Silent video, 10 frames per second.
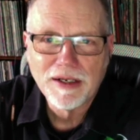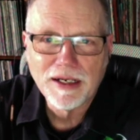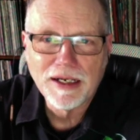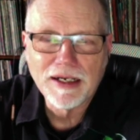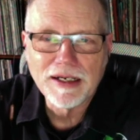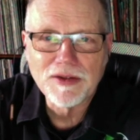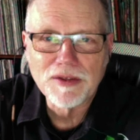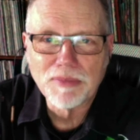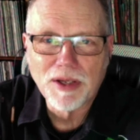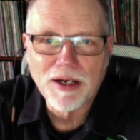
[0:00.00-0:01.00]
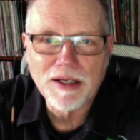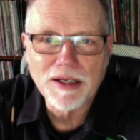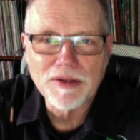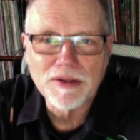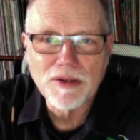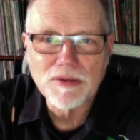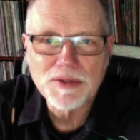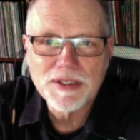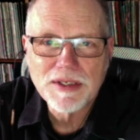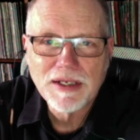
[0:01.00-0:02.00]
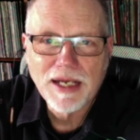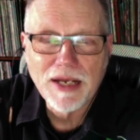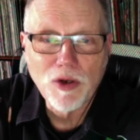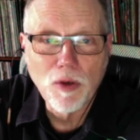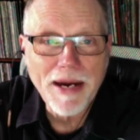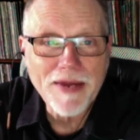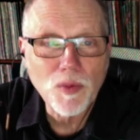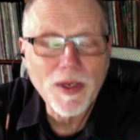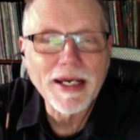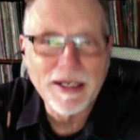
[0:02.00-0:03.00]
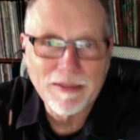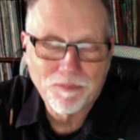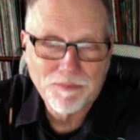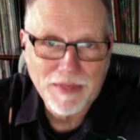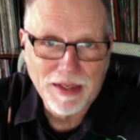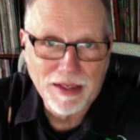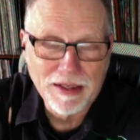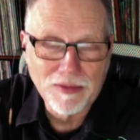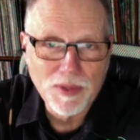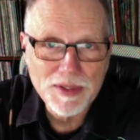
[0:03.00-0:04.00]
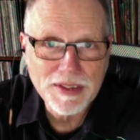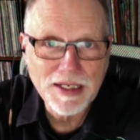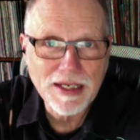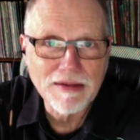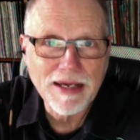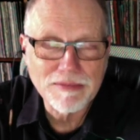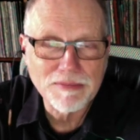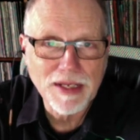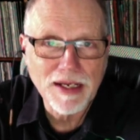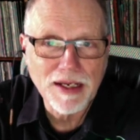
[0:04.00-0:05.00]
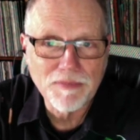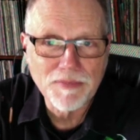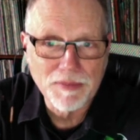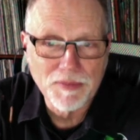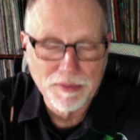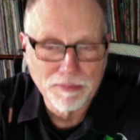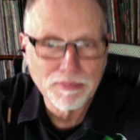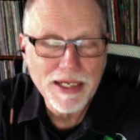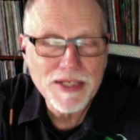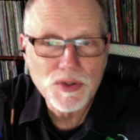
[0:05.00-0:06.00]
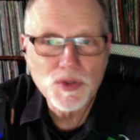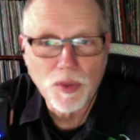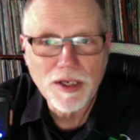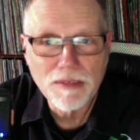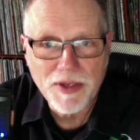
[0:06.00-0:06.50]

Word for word: uh, in the blog on the notes. And oh, by the way, uh, once again, that game, the, the Blazers won.